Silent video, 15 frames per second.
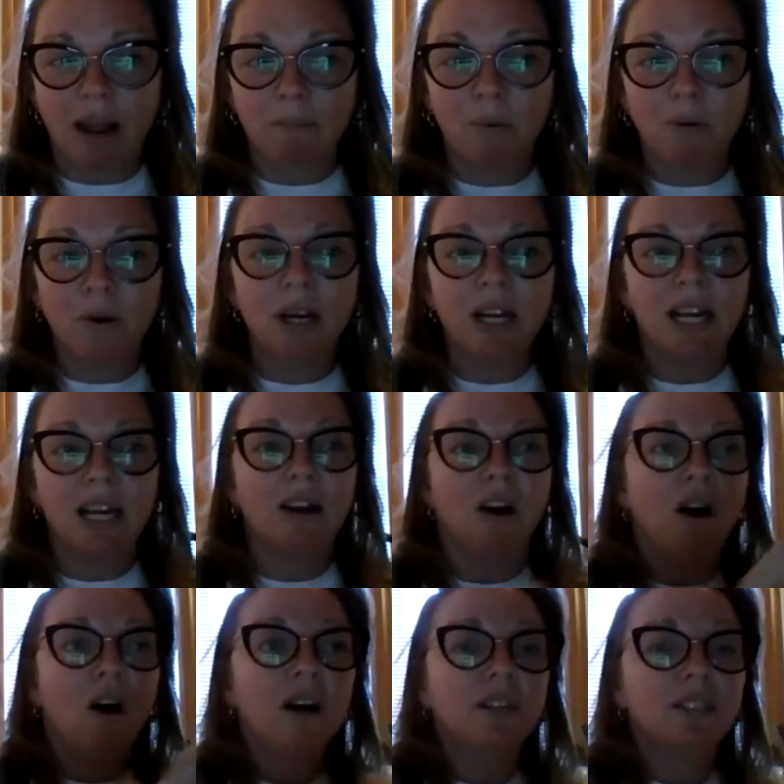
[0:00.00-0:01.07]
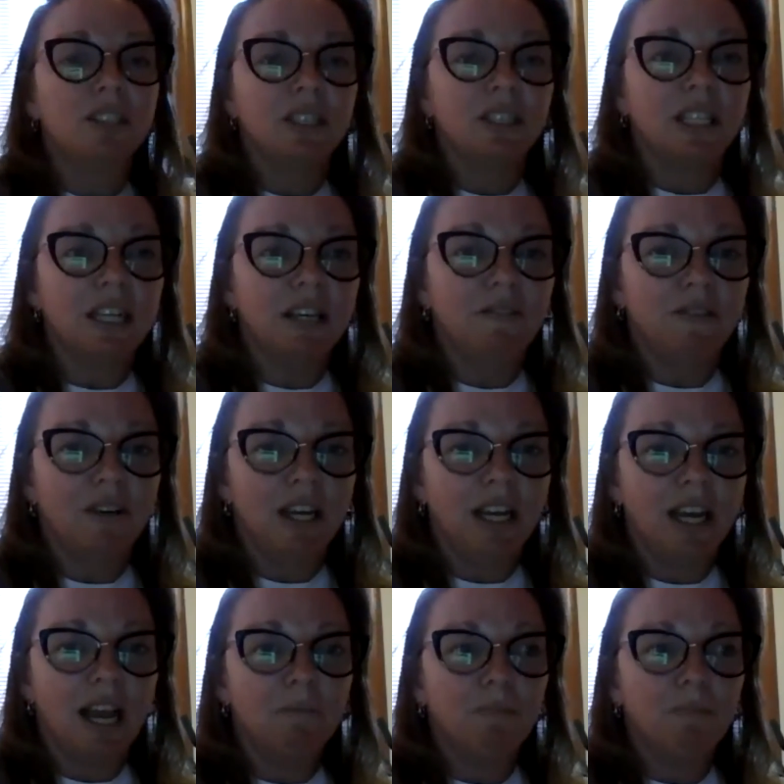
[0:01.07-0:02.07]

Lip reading: and putting it onto TV